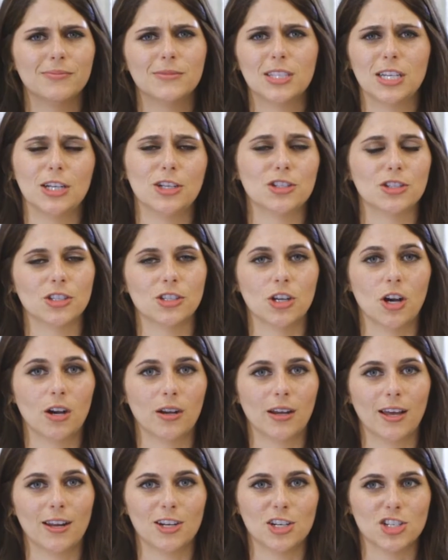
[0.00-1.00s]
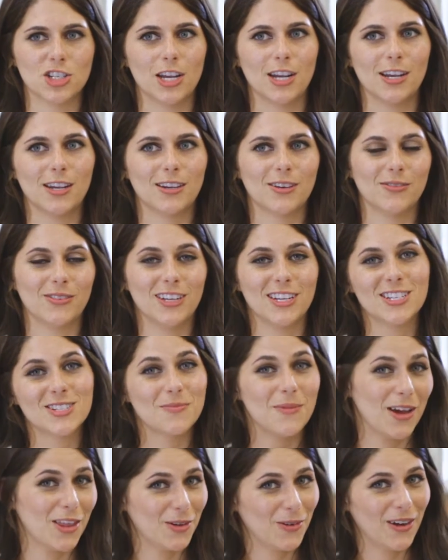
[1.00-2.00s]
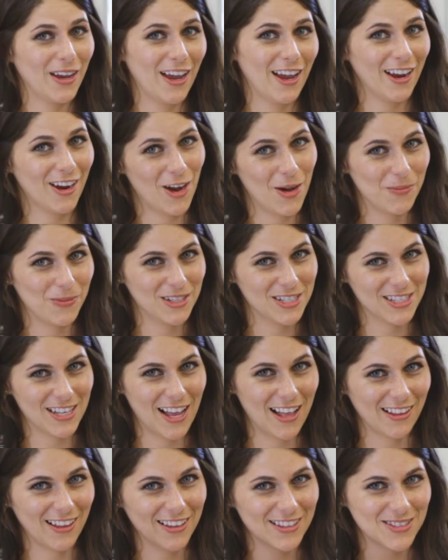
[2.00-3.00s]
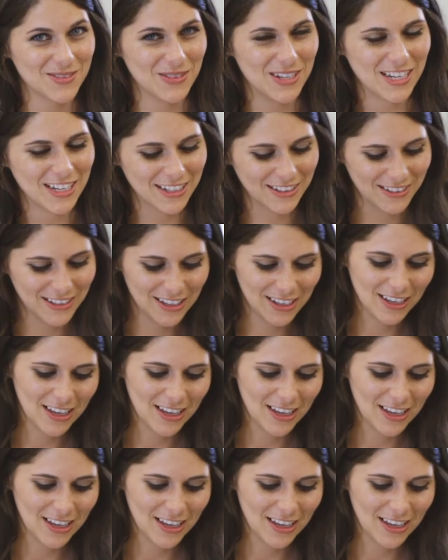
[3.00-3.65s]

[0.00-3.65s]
teach the dog how to shake, which by the way, I accomplished that last week.